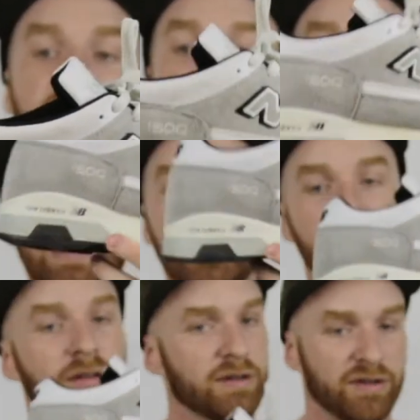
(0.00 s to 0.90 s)

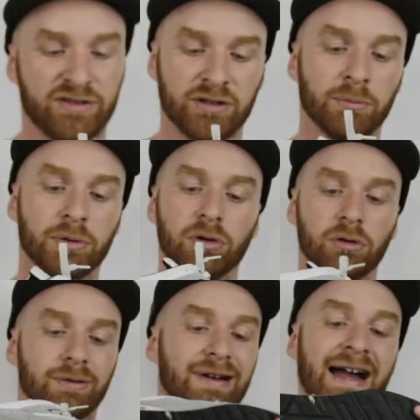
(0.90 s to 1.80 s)
Again,
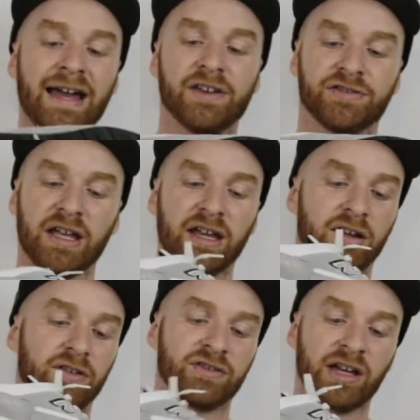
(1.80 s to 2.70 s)
simple,
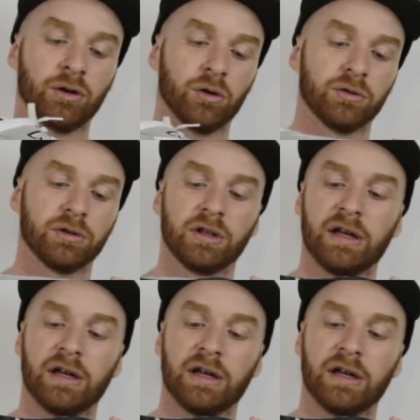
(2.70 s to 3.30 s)
understated, subtle.